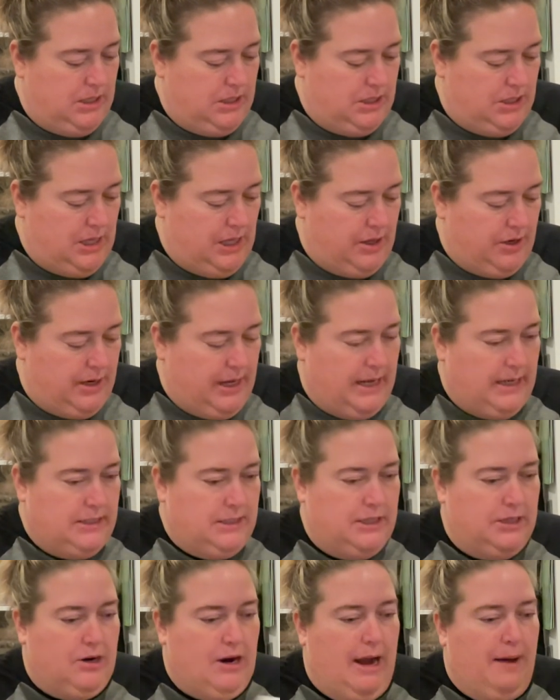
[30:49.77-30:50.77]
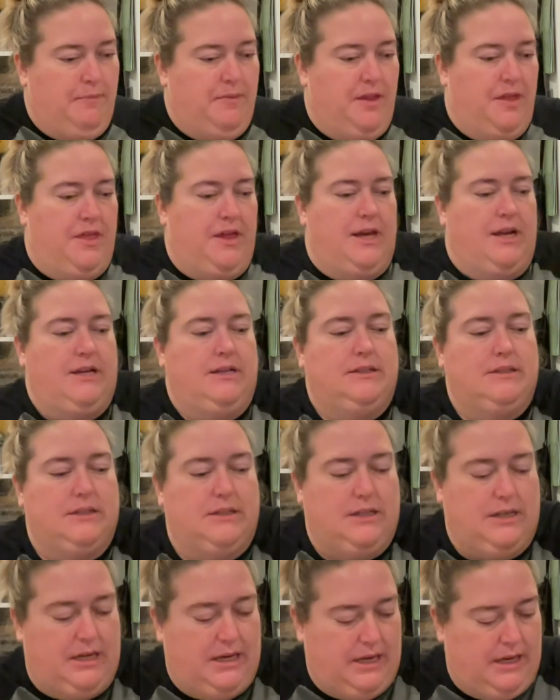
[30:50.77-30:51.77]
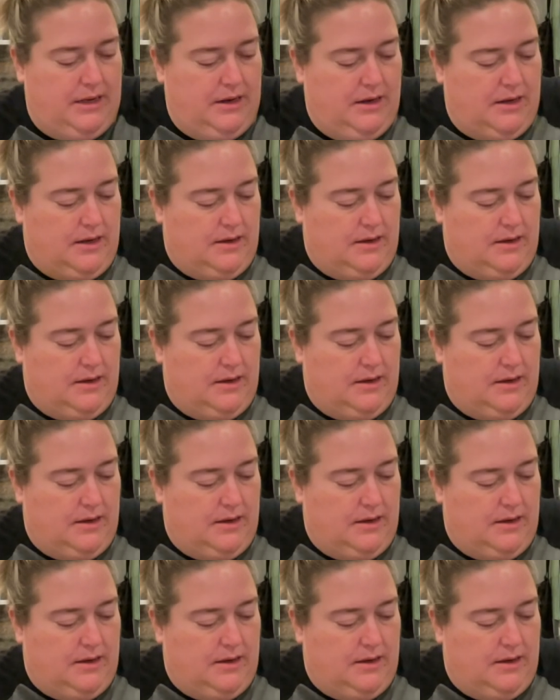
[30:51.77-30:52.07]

the other day to grab the things and to get